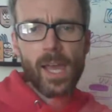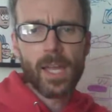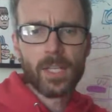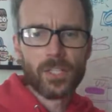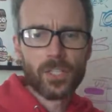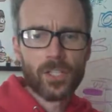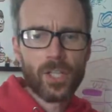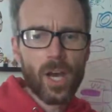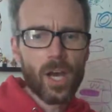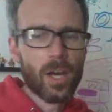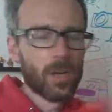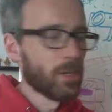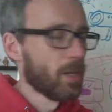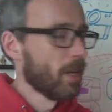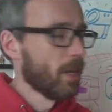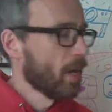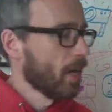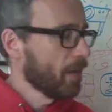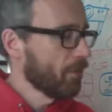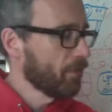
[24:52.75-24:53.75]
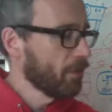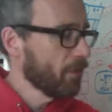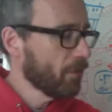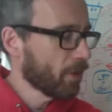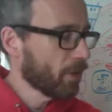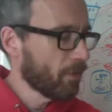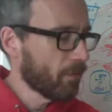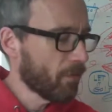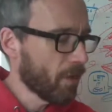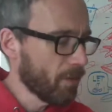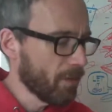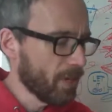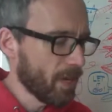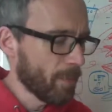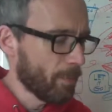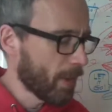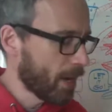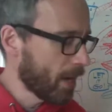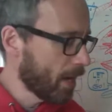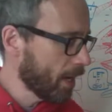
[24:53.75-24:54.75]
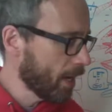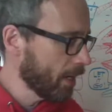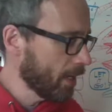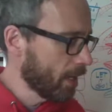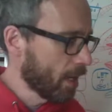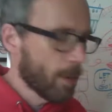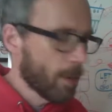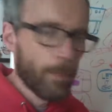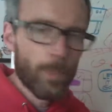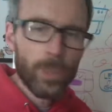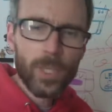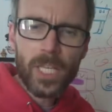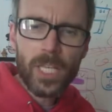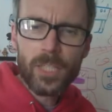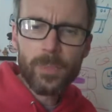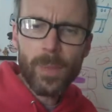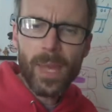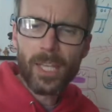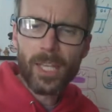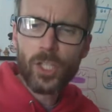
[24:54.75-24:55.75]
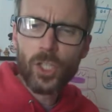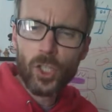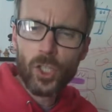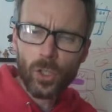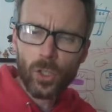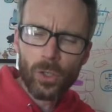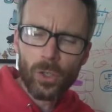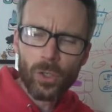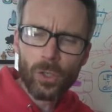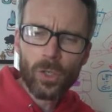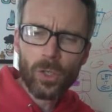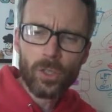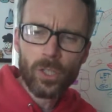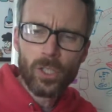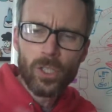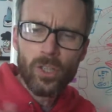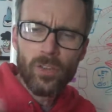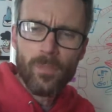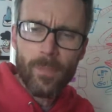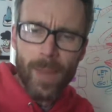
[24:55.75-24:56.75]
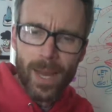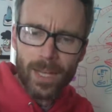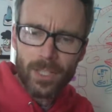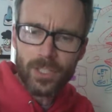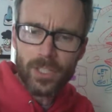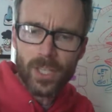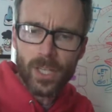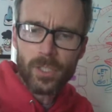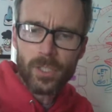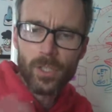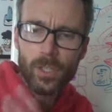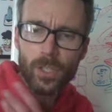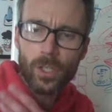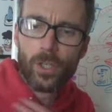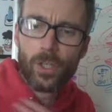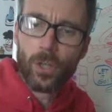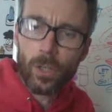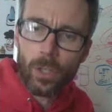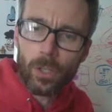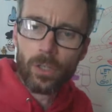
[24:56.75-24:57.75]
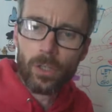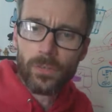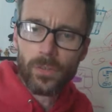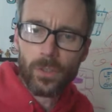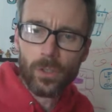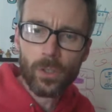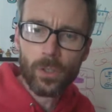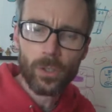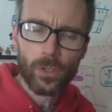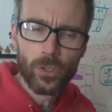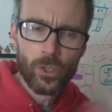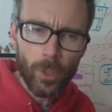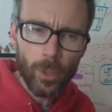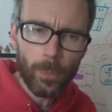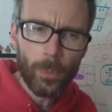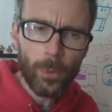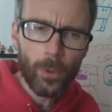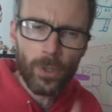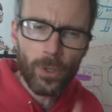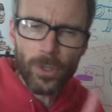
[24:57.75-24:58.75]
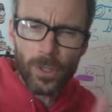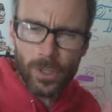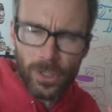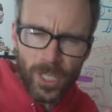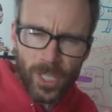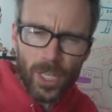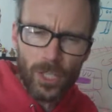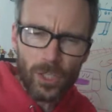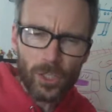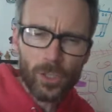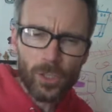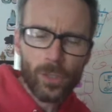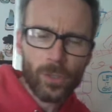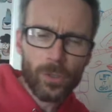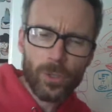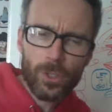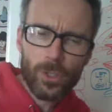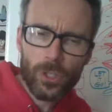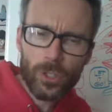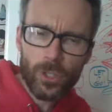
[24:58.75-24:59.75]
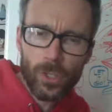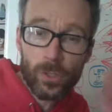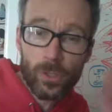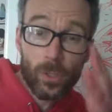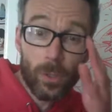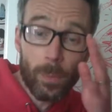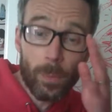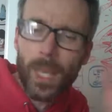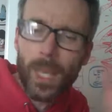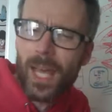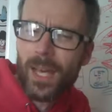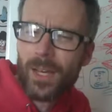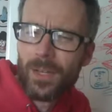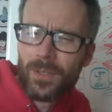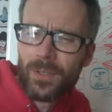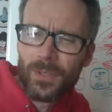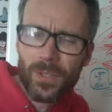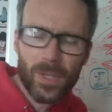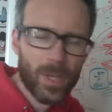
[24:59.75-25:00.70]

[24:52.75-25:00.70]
It's gone. If you've got a phone nearby, please make sure that you've matched it to the colour of your jumper or your t-shirt or your shirt or your blouse.